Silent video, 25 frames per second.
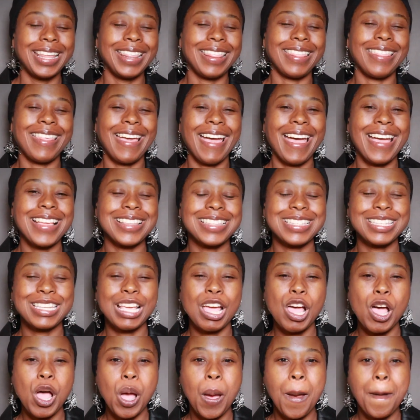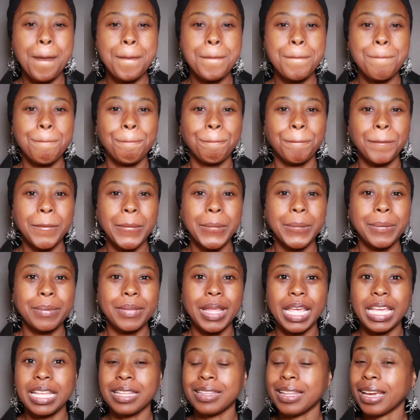that
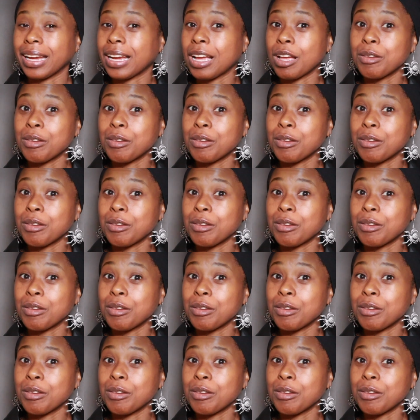that